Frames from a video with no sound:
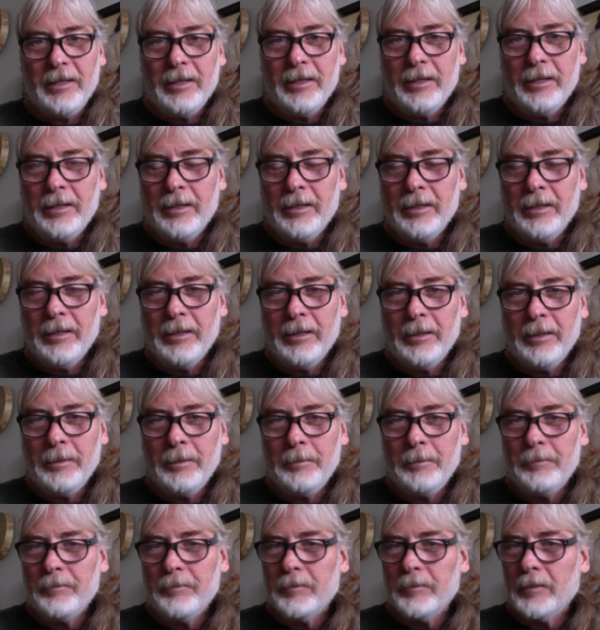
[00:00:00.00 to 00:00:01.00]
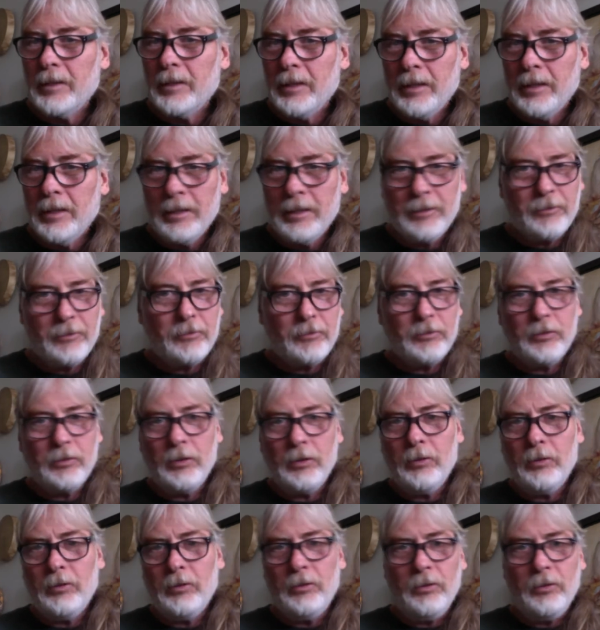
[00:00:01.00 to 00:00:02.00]
um, and it's
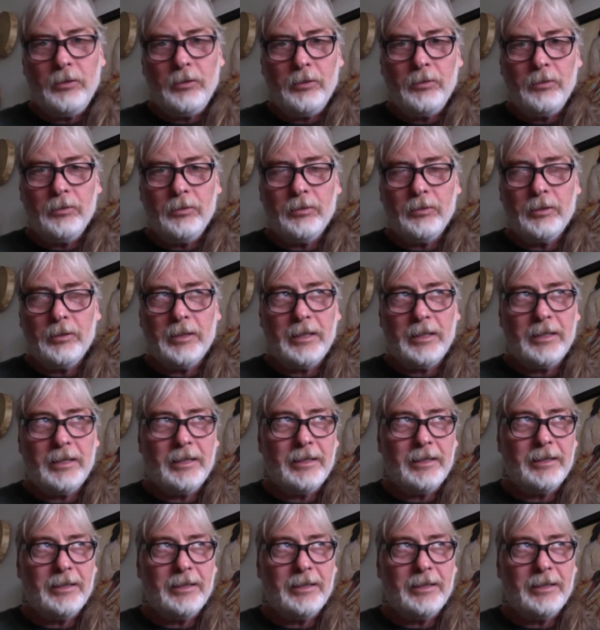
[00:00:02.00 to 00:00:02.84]
so uh,